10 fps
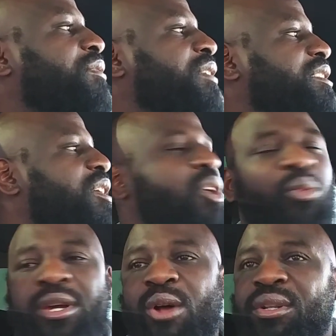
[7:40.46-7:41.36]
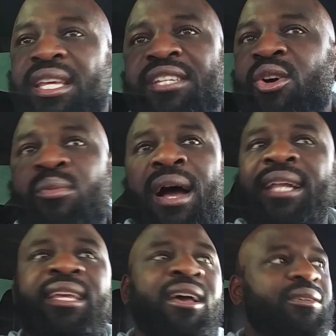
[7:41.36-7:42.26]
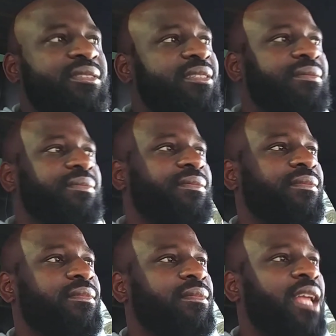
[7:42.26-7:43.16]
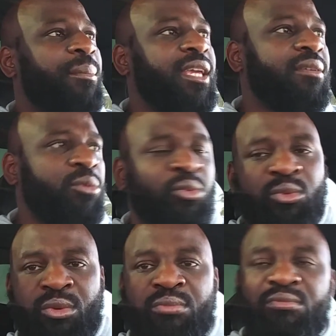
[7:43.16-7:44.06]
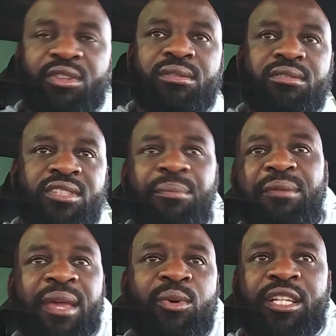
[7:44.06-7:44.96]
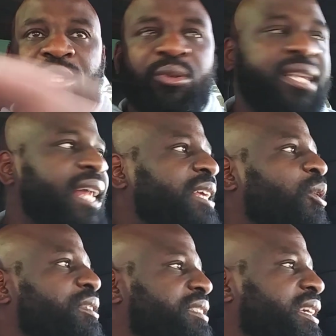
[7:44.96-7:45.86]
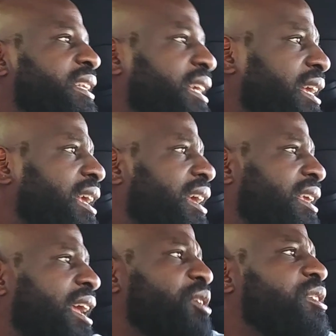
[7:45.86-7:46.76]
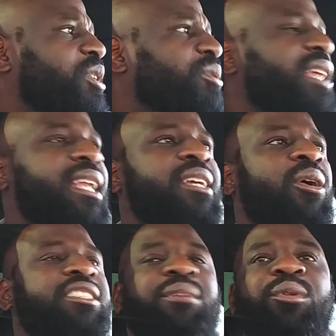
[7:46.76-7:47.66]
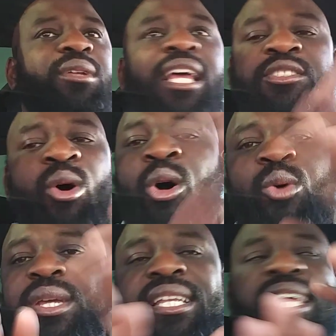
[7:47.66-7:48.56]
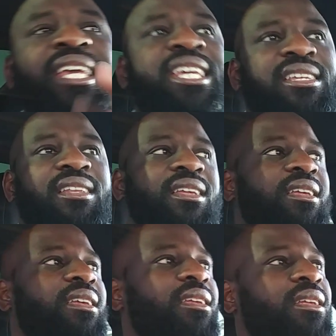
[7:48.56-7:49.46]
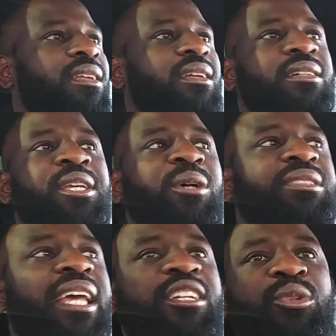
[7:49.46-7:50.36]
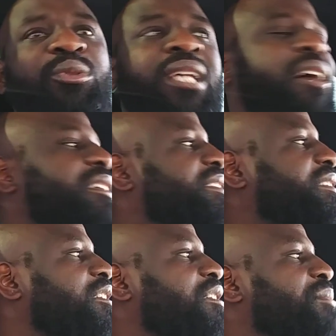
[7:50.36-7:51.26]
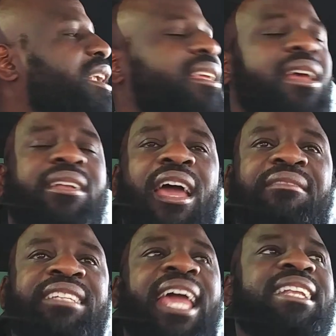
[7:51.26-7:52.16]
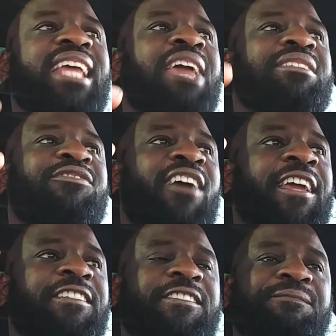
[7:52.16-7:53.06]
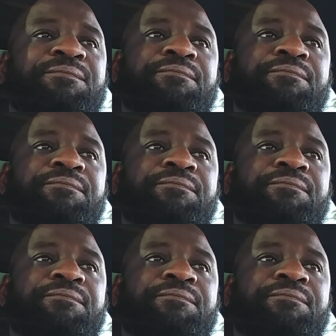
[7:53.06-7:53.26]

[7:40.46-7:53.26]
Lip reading: division, we don't need nobody else. I mean, some people may want to throw Danny Garcia in there. Yeah, you could throw Danny Garcia in, but that's all we need. Leo Santa Cruz out here stealing money. Now, if Tank Davis fights